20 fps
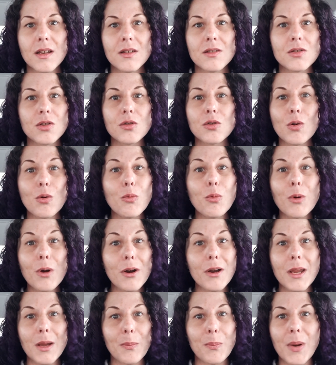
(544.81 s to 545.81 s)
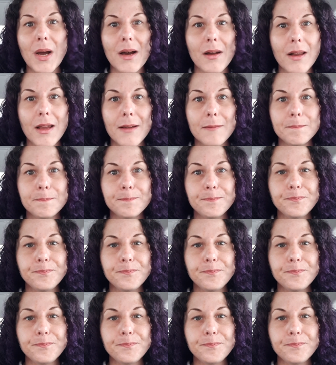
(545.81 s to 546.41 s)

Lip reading: So don't worry about it.